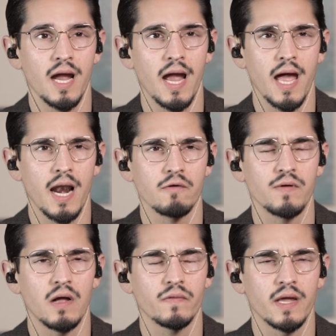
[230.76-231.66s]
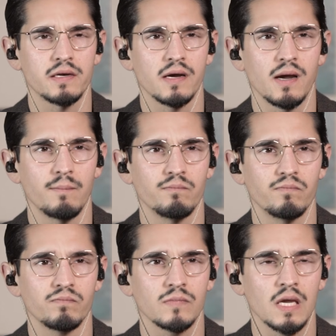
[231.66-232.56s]
and I found that
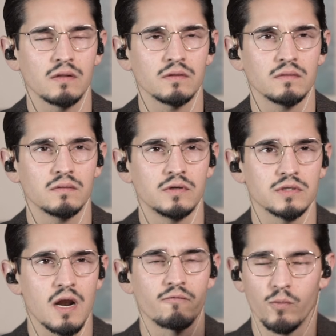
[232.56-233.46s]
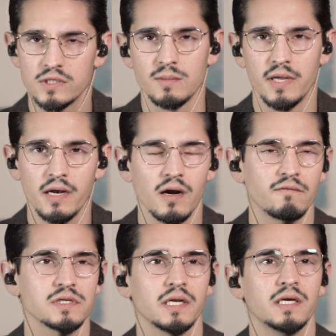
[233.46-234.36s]
there's a lot of wisdom in it,
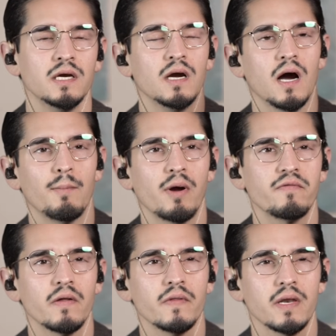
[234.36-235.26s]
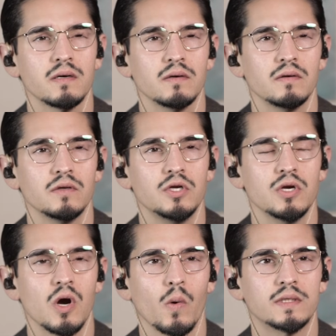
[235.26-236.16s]
obviously. I found that,
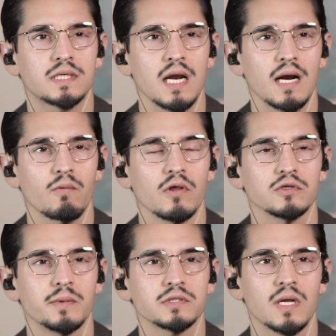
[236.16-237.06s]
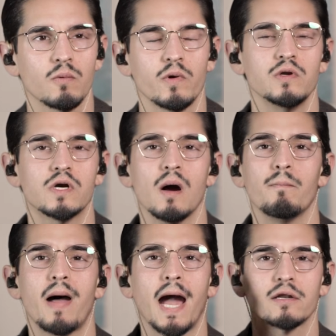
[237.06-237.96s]
it's kind of like one of those books that when you
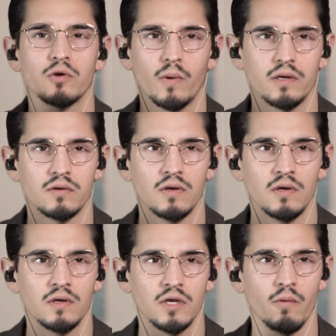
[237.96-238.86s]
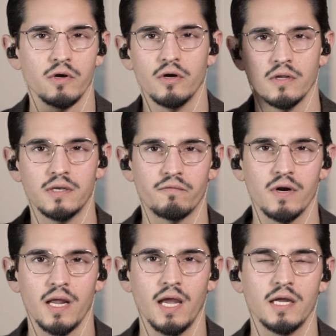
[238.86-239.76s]
come back to it, when you're in a
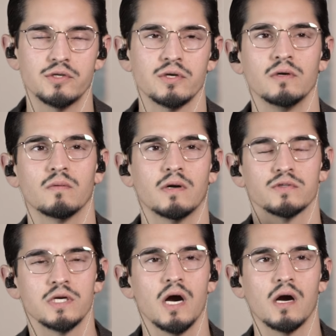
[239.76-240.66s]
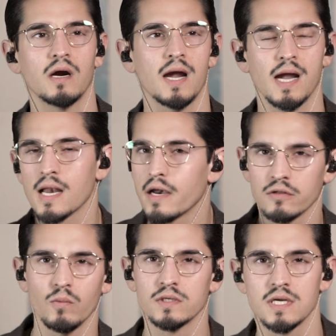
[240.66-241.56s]
different age. When I was young, I
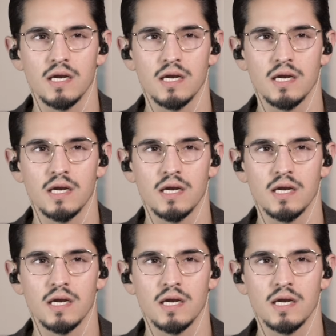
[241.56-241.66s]
highlighted the ones that